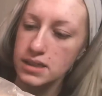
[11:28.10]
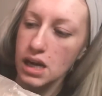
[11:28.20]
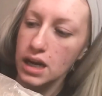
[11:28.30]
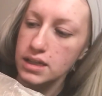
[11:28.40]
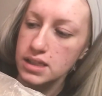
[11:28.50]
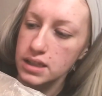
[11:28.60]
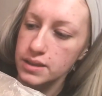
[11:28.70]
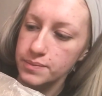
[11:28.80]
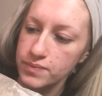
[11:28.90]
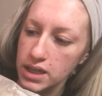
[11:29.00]
not.
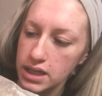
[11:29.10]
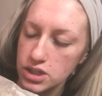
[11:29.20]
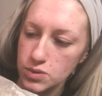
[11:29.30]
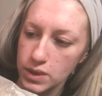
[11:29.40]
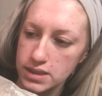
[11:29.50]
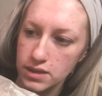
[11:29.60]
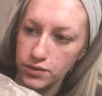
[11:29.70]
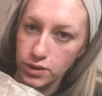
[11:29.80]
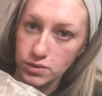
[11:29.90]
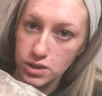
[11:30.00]
And I just wasted
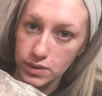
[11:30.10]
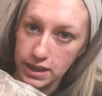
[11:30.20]
fruit doing